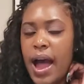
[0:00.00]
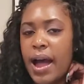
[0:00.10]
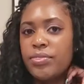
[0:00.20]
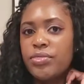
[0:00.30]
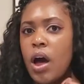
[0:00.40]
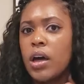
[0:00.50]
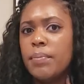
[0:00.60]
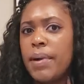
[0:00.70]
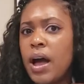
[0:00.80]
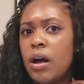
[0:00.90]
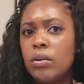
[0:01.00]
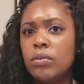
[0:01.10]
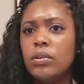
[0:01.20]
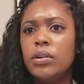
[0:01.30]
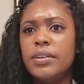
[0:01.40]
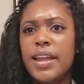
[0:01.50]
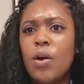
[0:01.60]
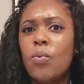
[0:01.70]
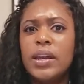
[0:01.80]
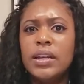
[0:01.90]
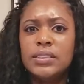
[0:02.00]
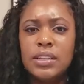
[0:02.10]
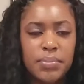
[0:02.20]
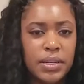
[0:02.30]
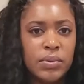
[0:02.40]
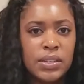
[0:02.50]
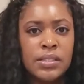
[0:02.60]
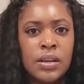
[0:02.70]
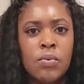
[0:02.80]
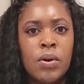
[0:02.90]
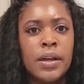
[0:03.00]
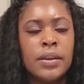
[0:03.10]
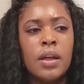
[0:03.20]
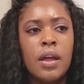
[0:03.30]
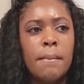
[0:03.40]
I thought about not wanting to be with someone,